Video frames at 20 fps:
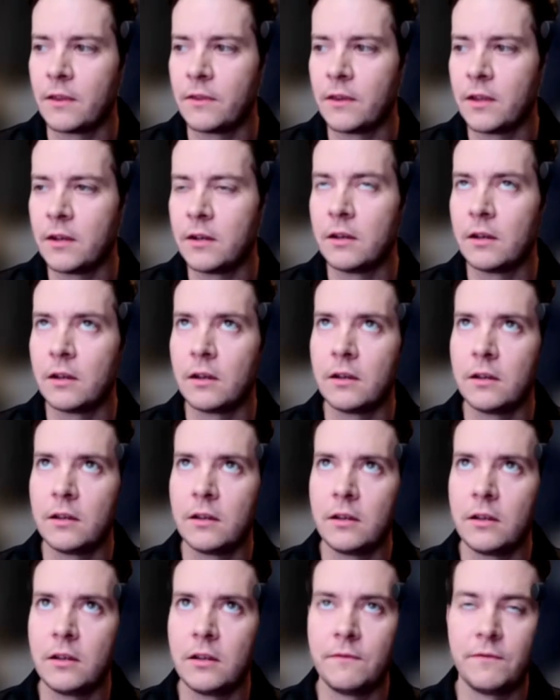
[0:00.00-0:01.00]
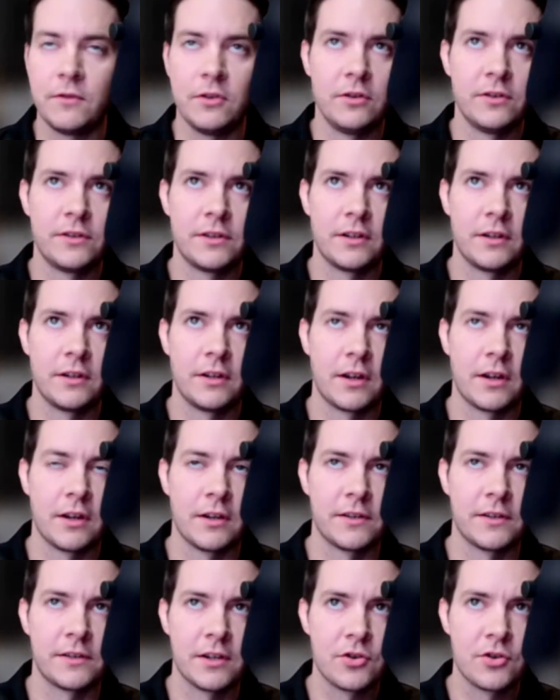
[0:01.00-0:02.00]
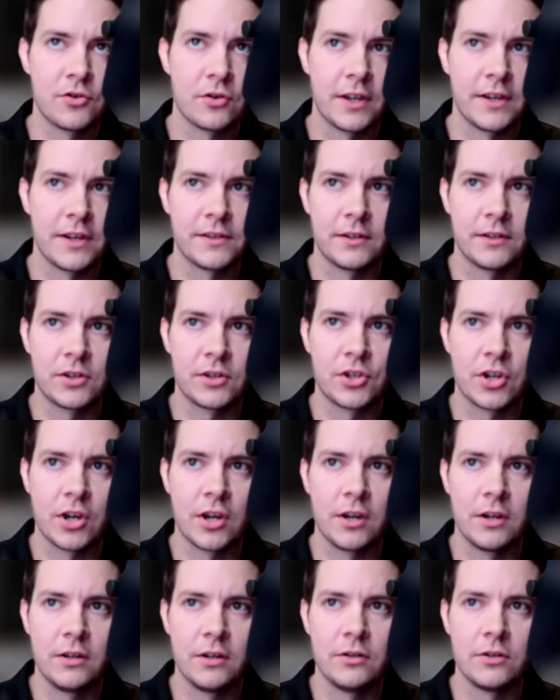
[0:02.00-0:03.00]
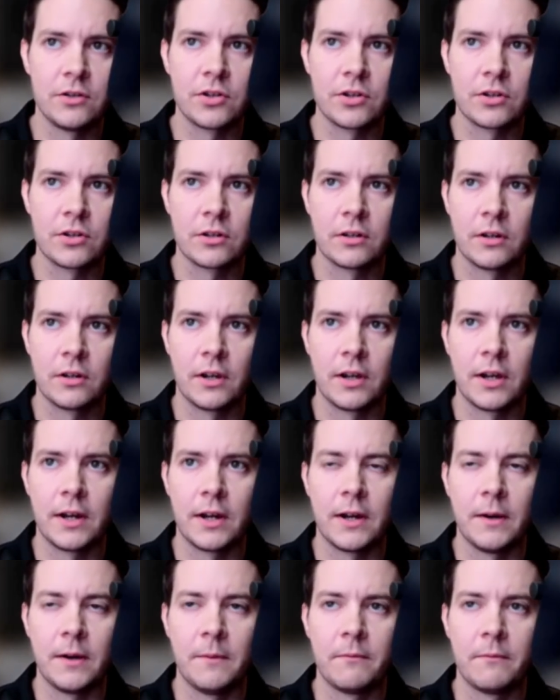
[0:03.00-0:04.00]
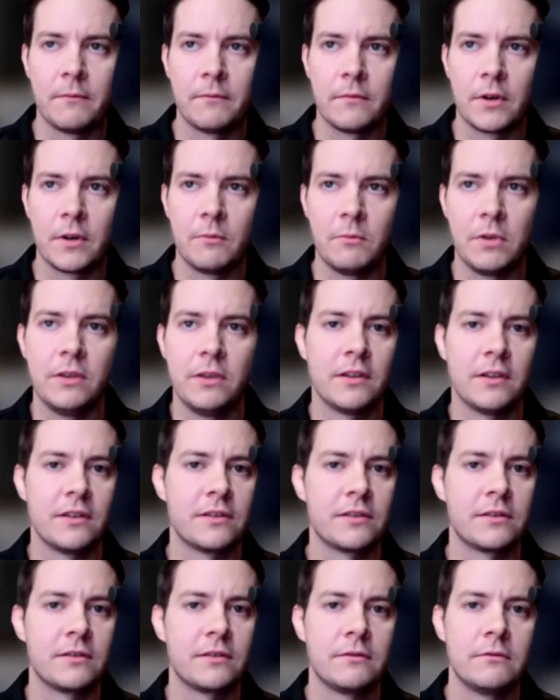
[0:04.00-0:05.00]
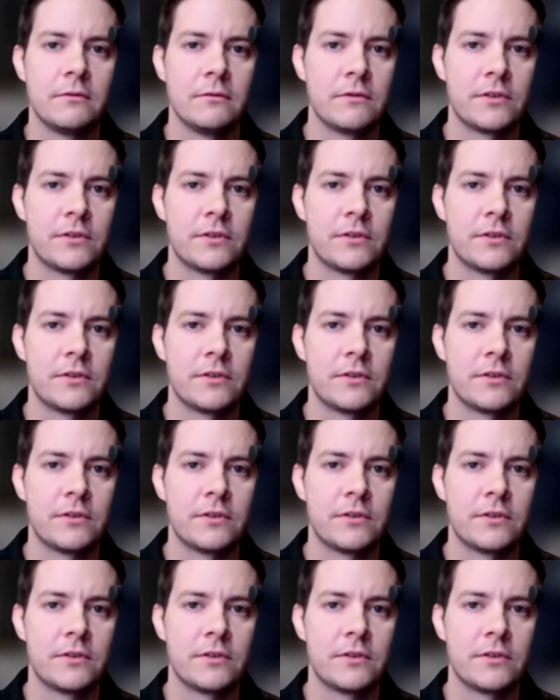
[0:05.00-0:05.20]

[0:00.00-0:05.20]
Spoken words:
And then if you're using a centralized exchange, I mean, there's